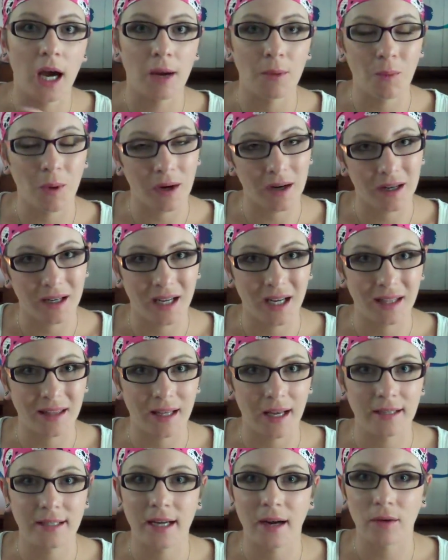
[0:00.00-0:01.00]
I wanted to cut
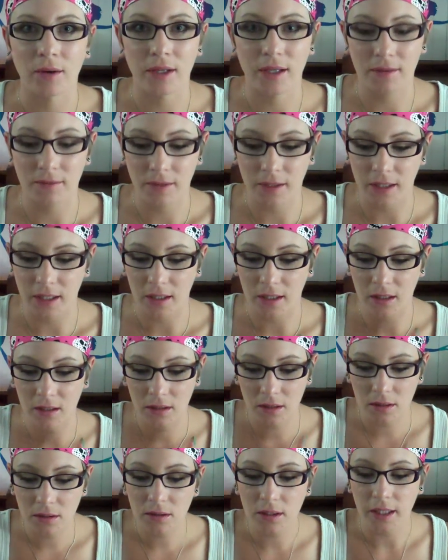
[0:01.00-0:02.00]
that down even
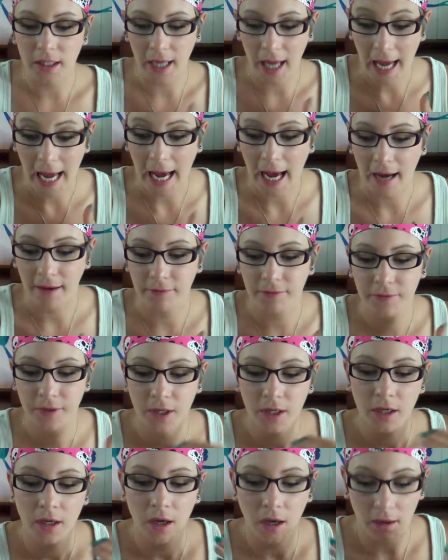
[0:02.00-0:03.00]
in half
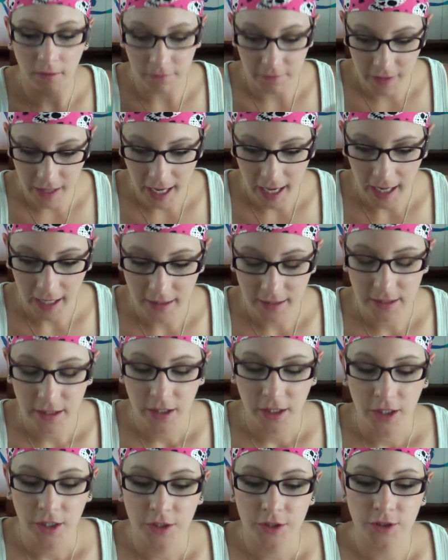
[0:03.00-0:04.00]
of that,
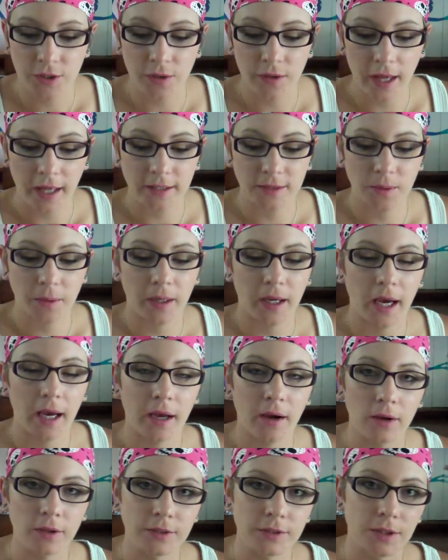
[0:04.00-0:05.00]
so that's why
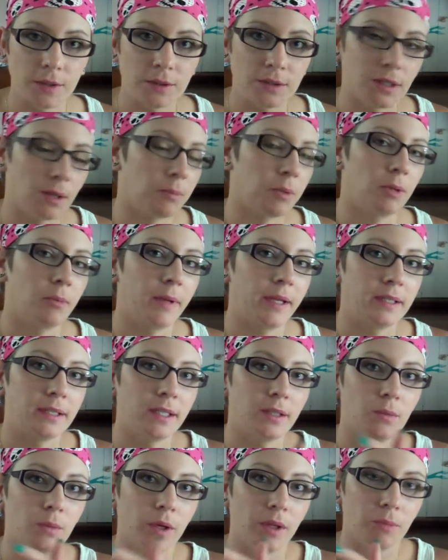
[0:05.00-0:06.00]
I also
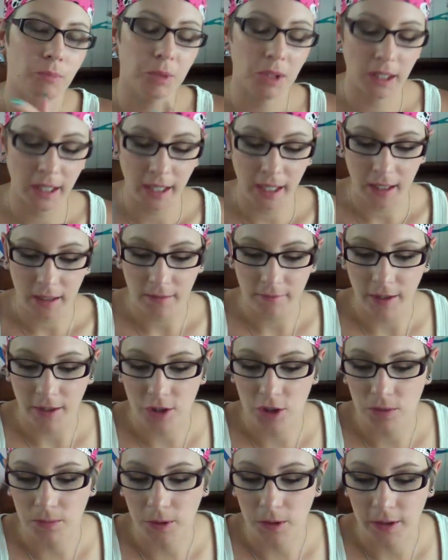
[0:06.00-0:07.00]
supplemented with plain
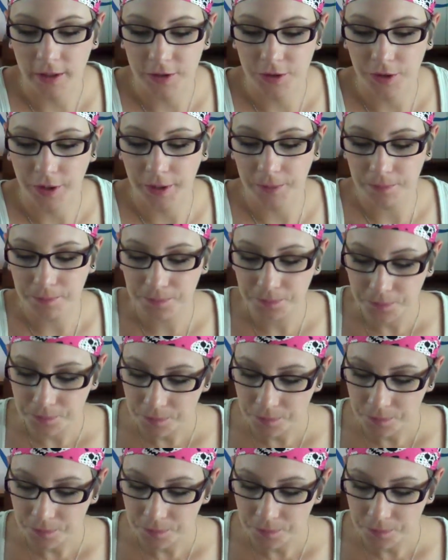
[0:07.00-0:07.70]
vegetable glycerin.